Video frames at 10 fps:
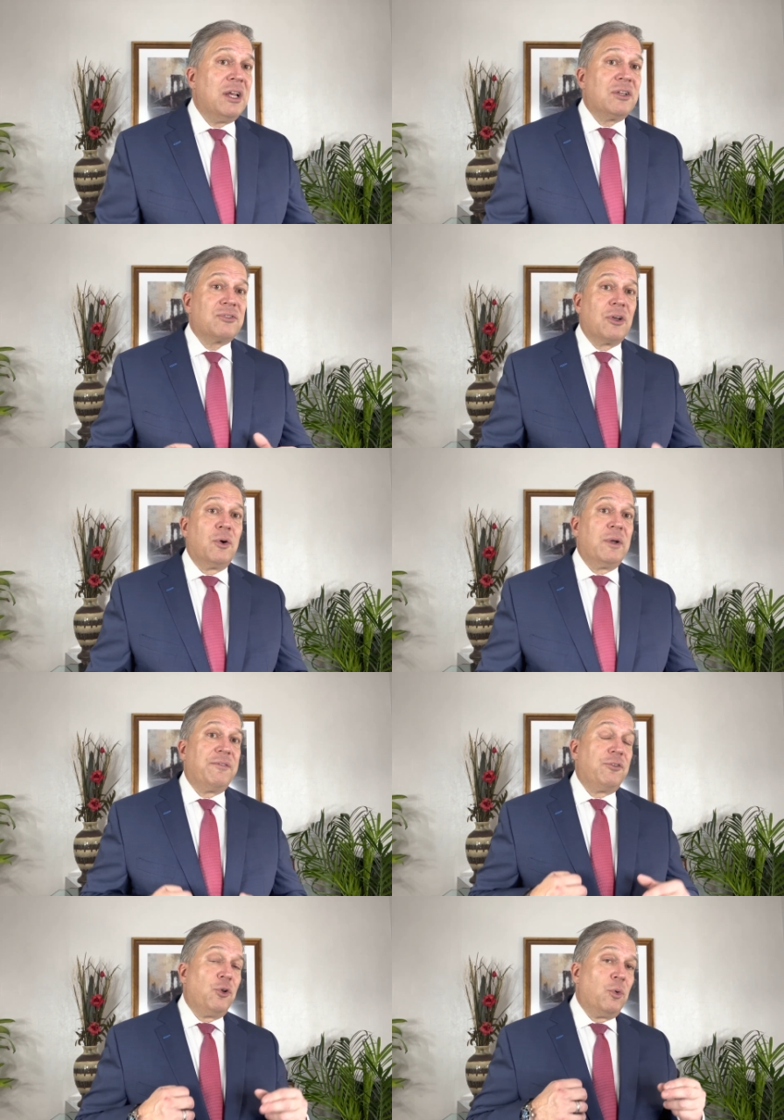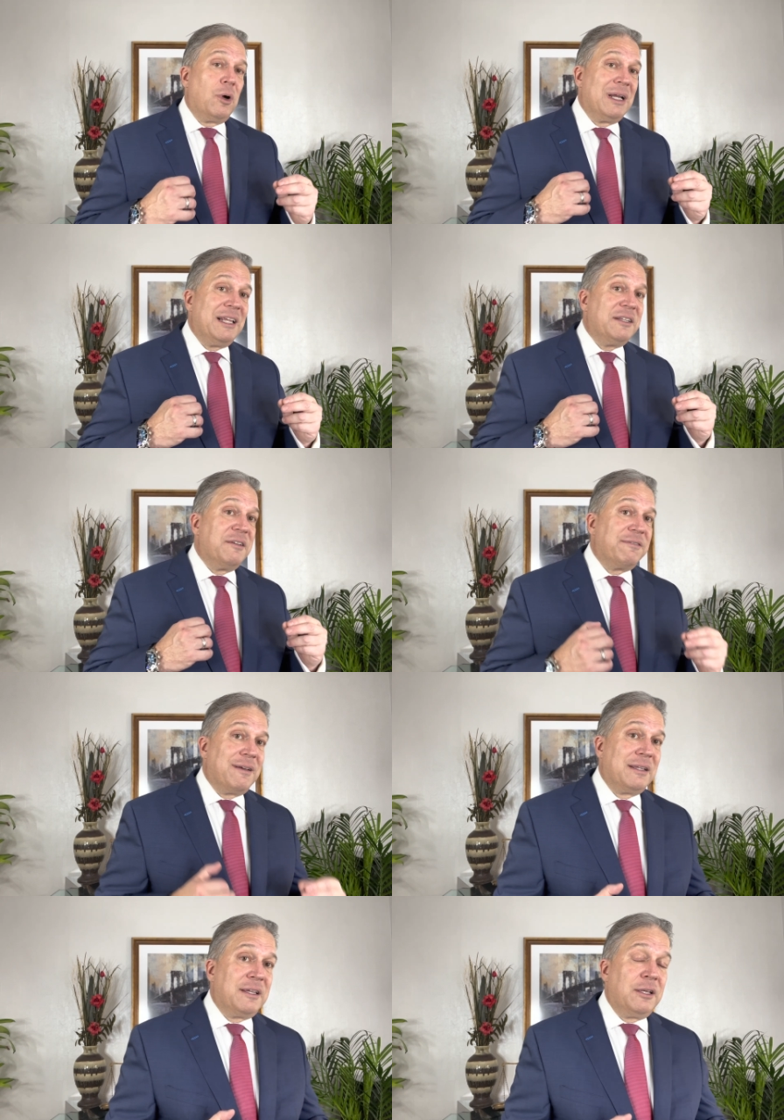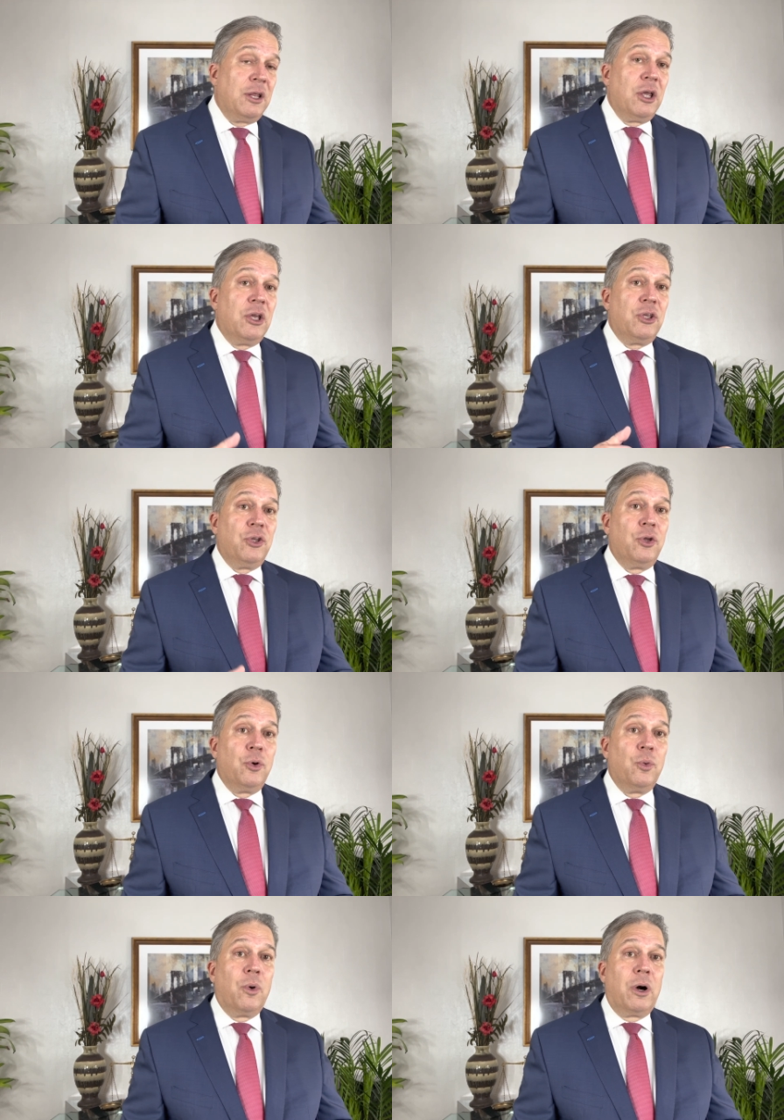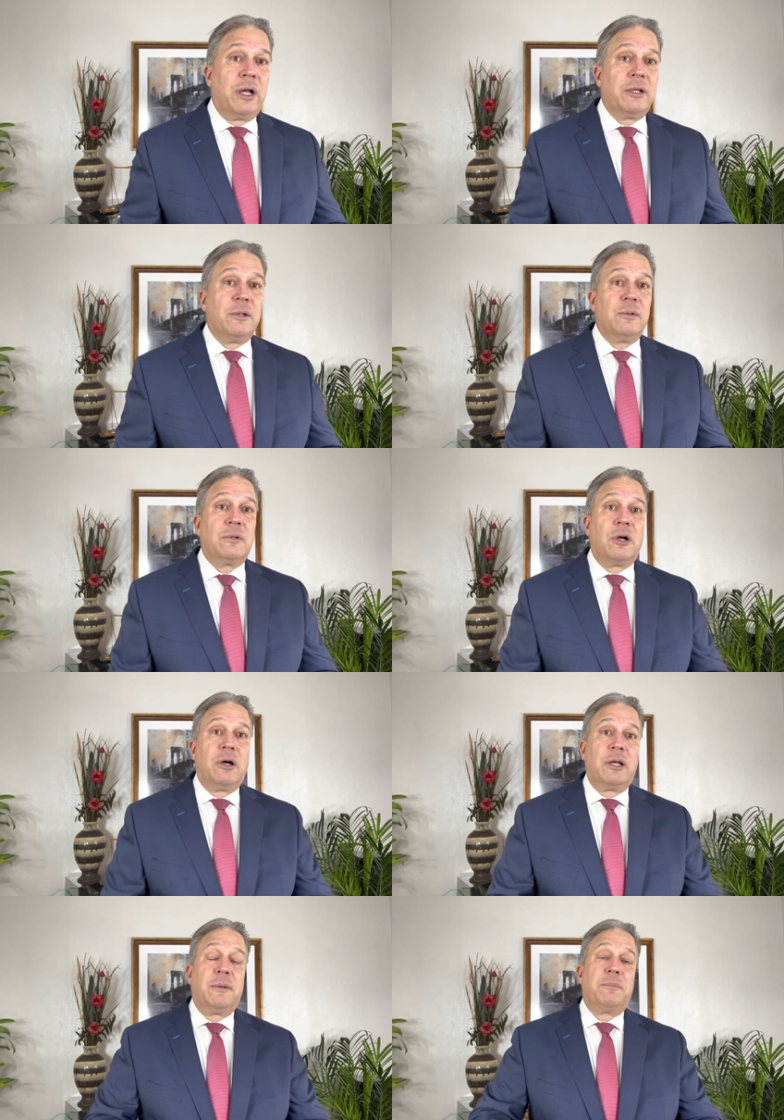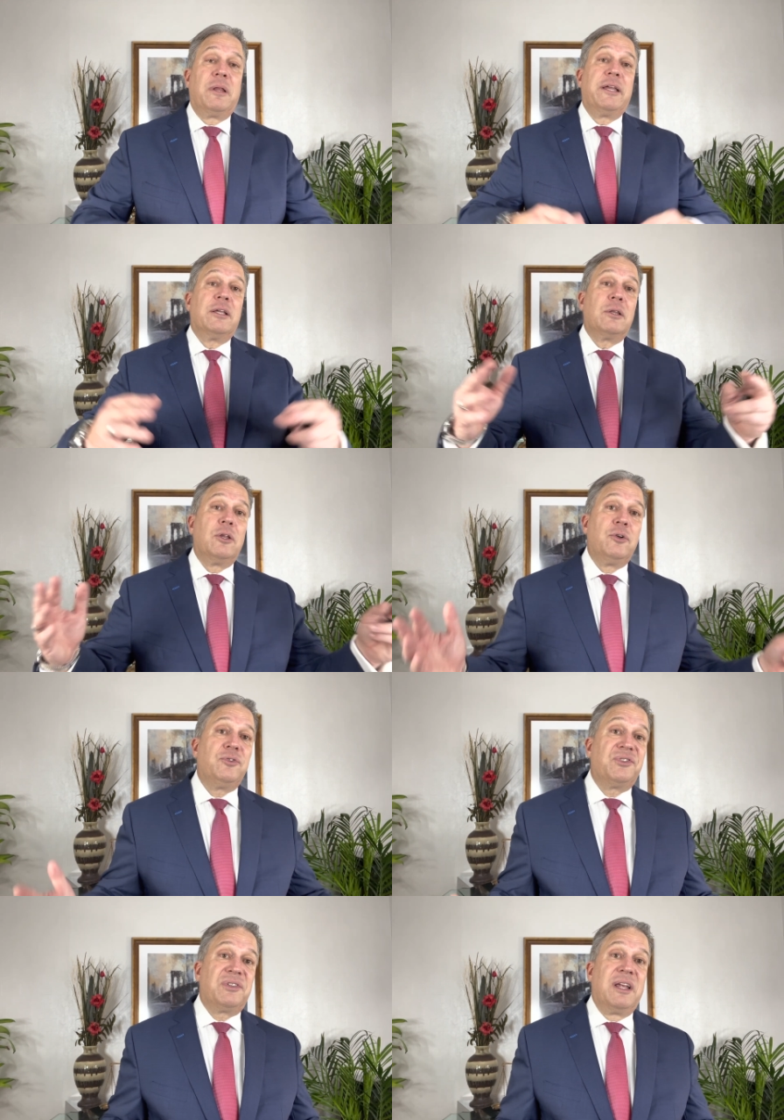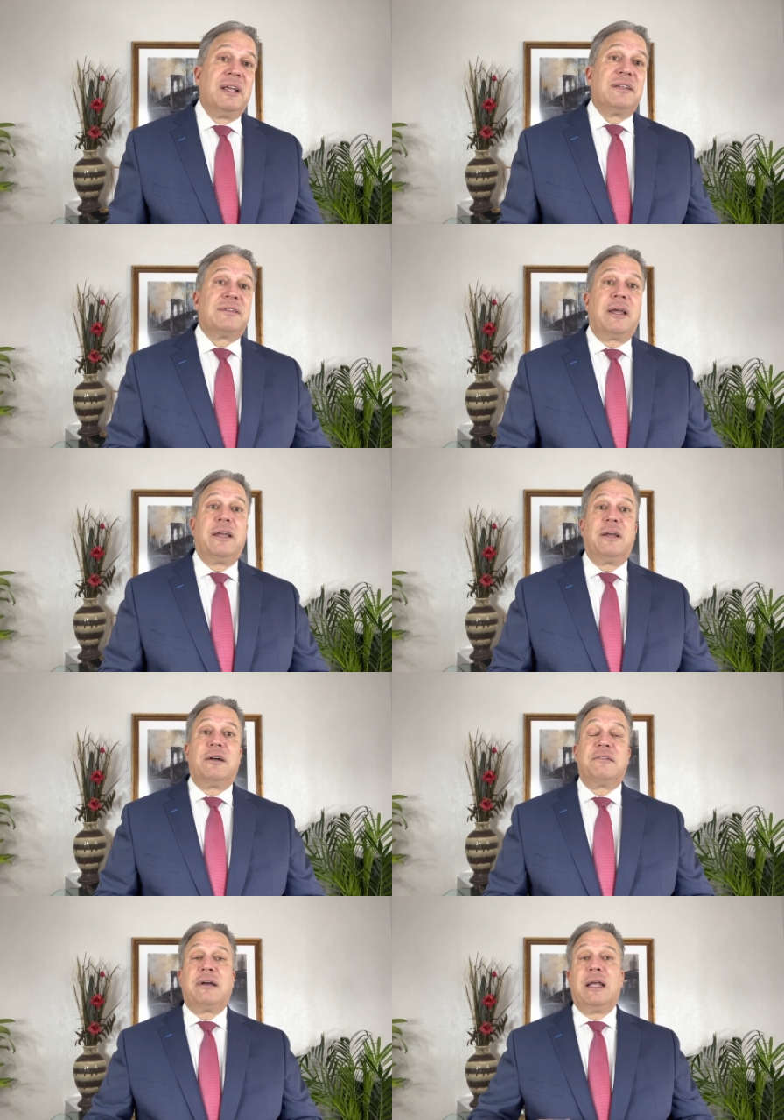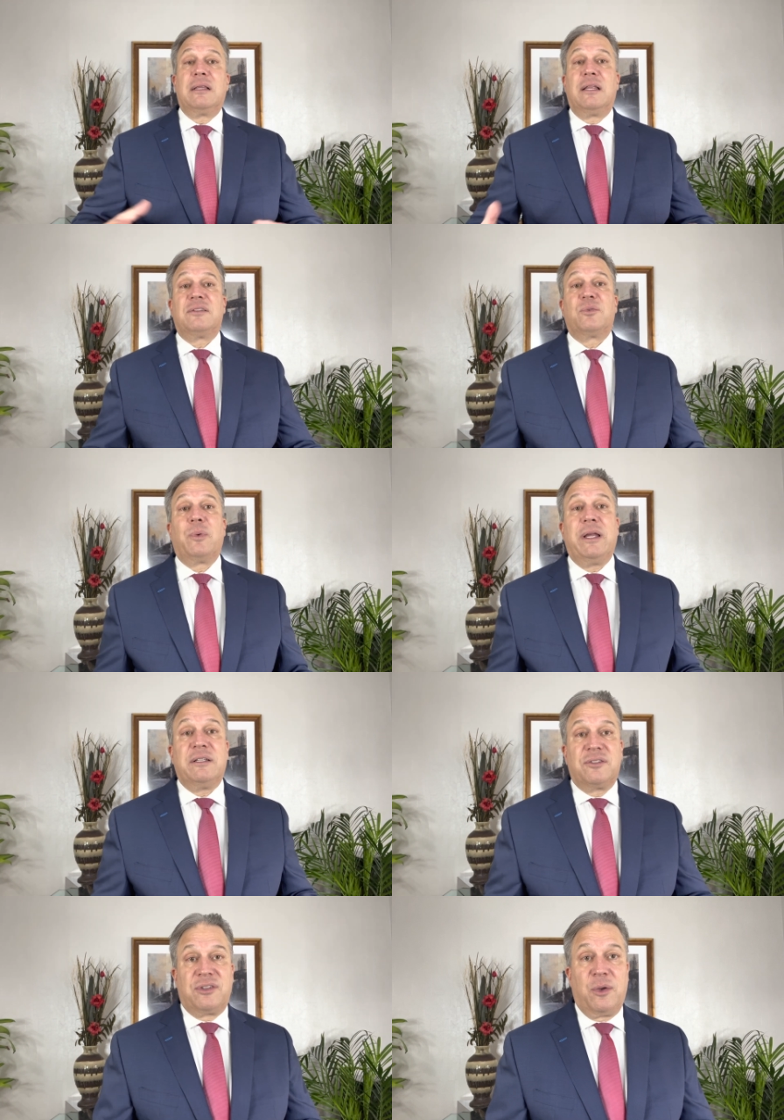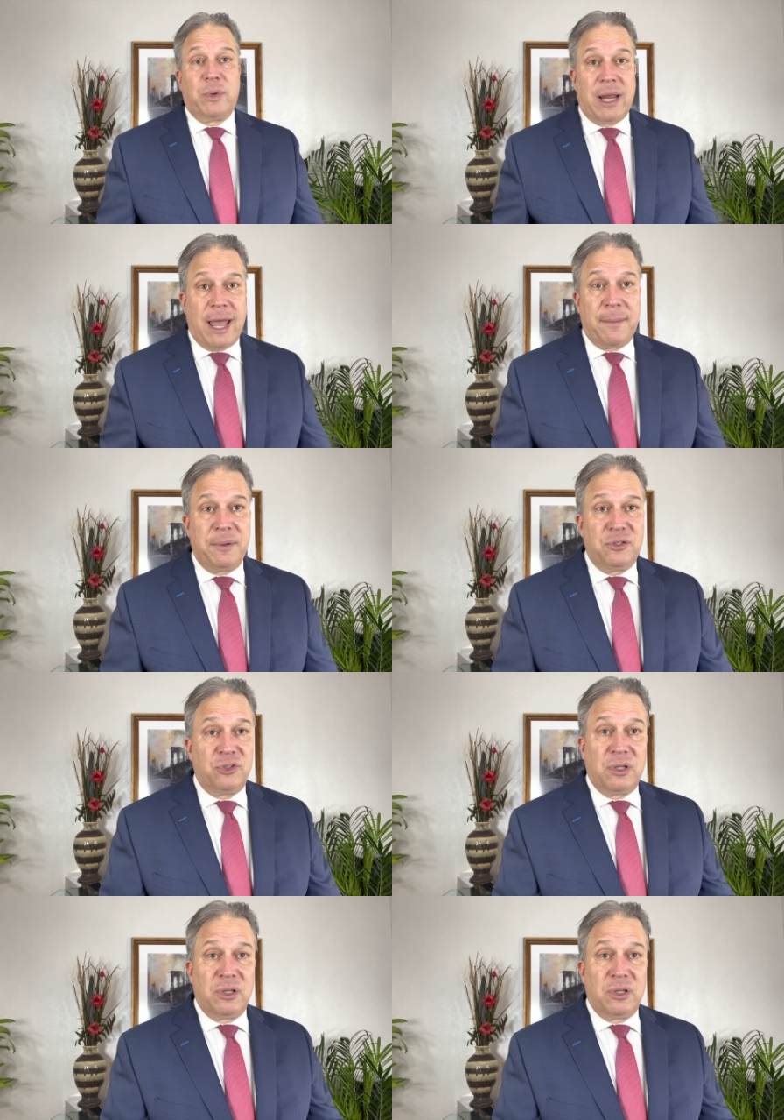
So if you are the defendant, you want to kind of play it loose, say, all right, let's wait and see what happens.